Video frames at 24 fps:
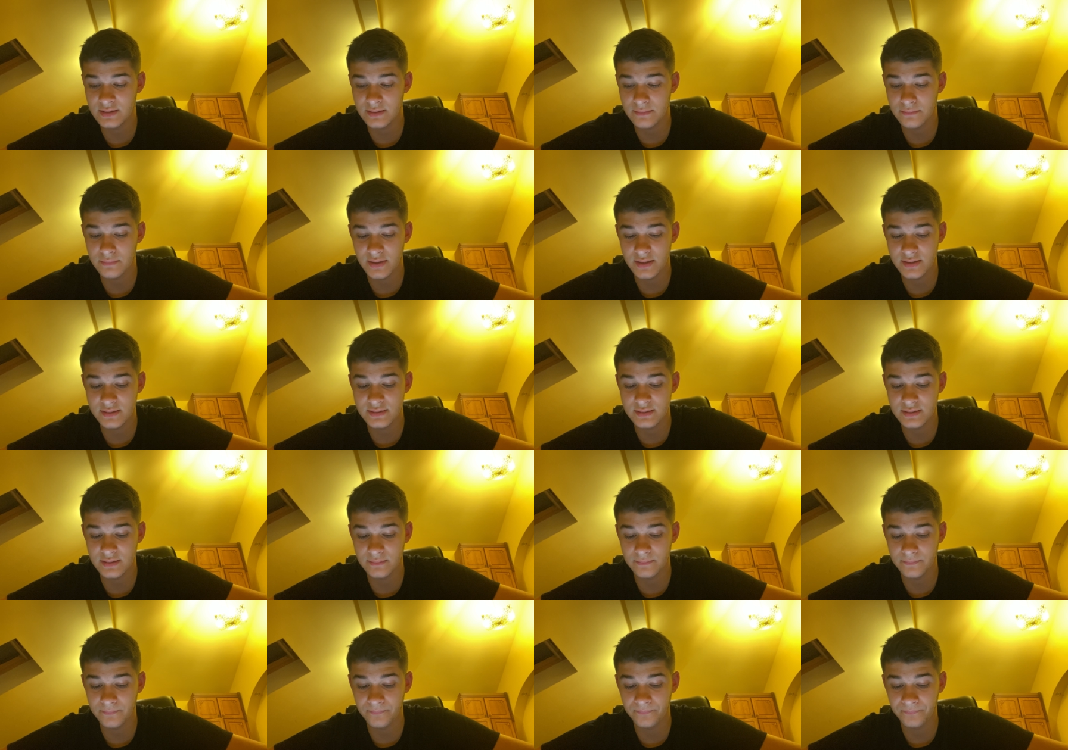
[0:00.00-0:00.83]
the
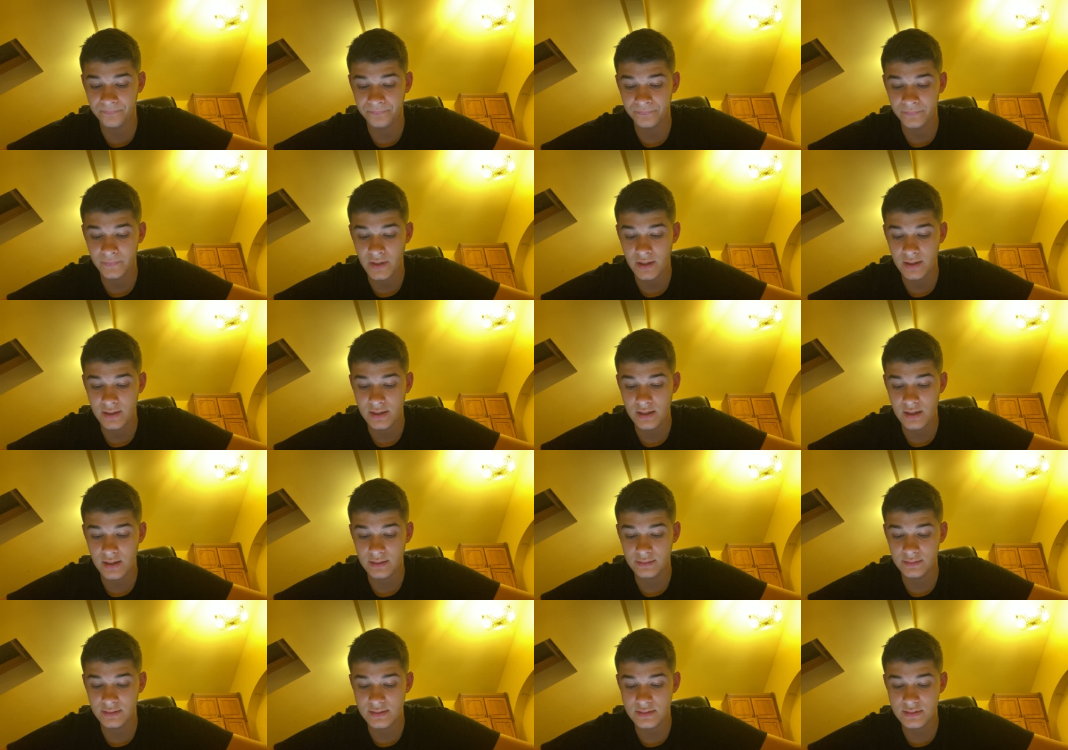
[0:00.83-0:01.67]
basin.
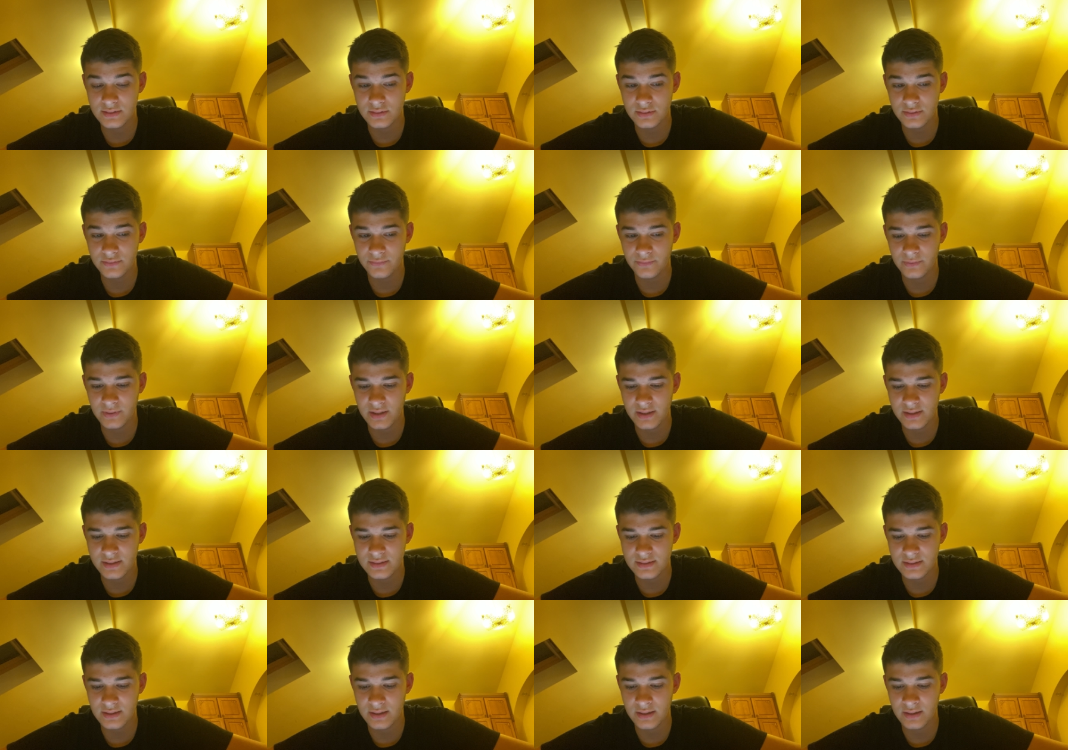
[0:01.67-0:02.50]
The
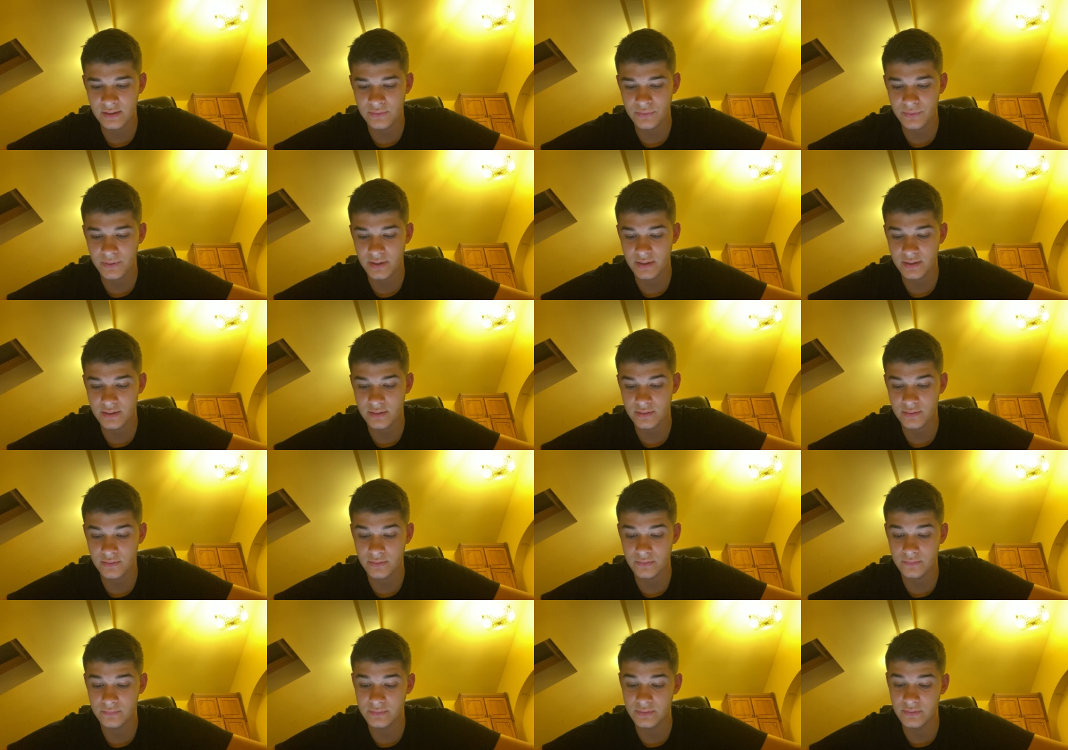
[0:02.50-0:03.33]
surface area
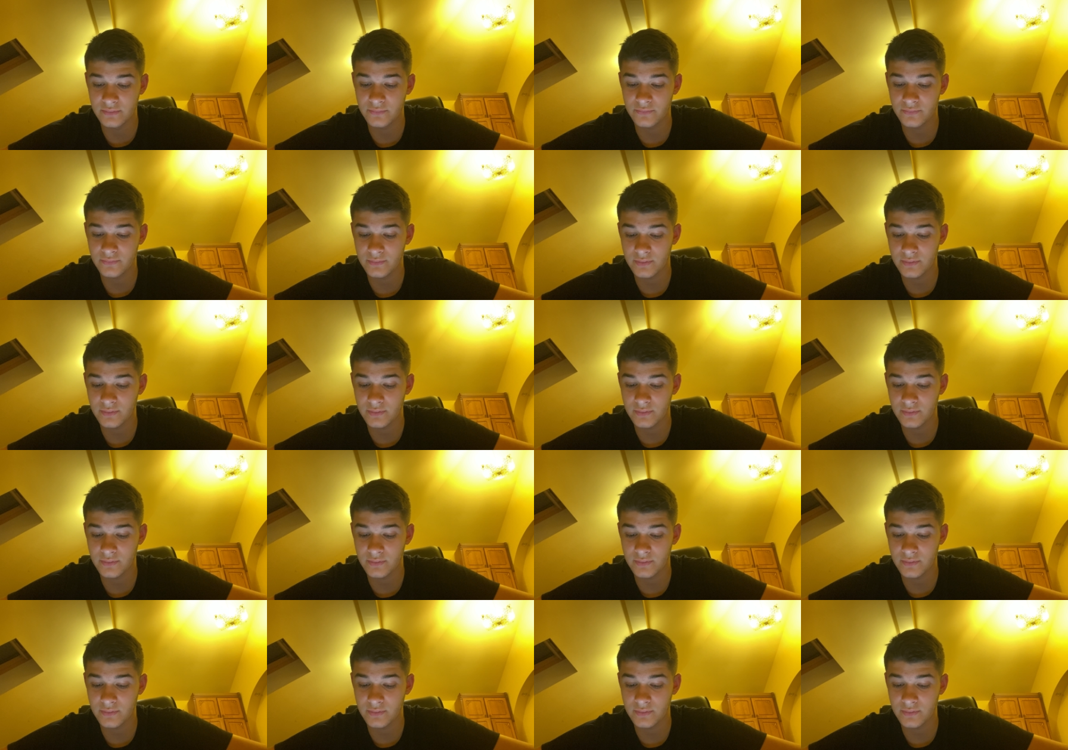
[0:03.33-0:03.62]
of the,